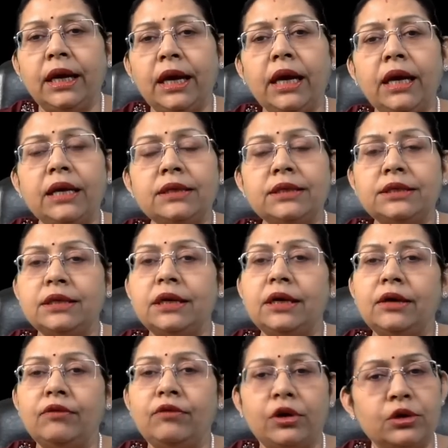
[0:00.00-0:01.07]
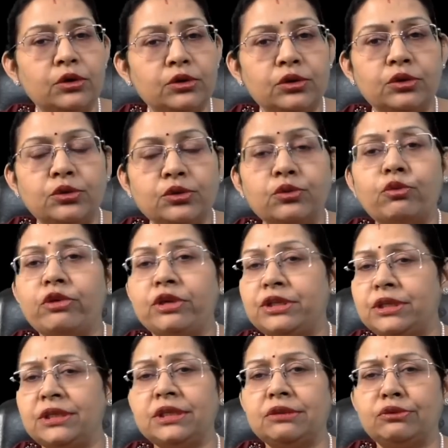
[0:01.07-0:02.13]
And one or the two
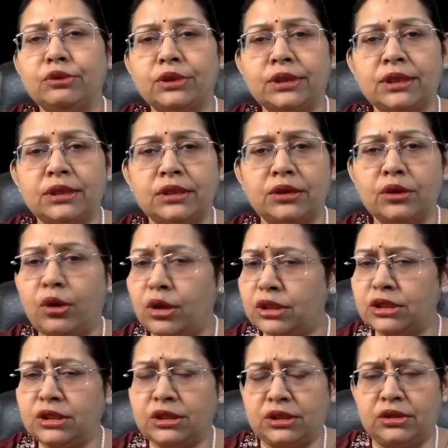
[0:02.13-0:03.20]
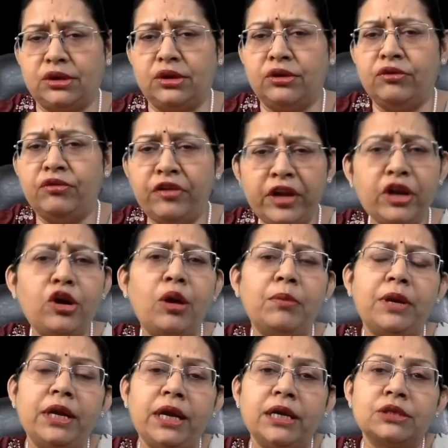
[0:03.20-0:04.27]
questions were not a very
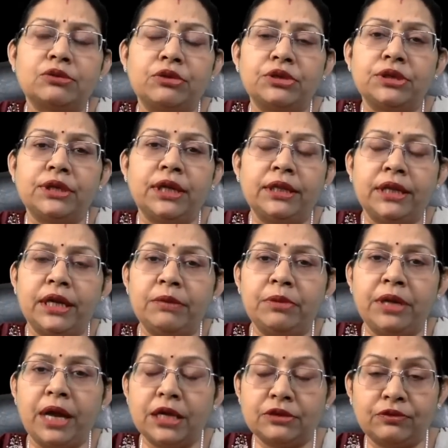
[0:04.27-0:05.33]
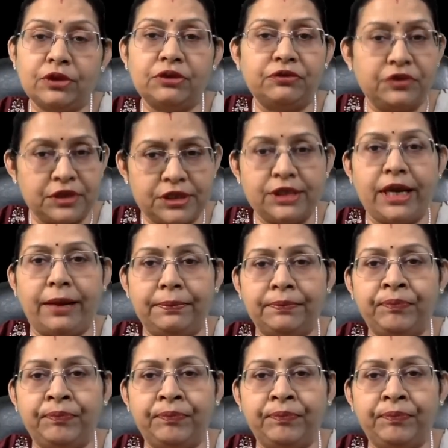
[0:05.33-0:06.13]
commonly asked question, and they had been asked for the first time.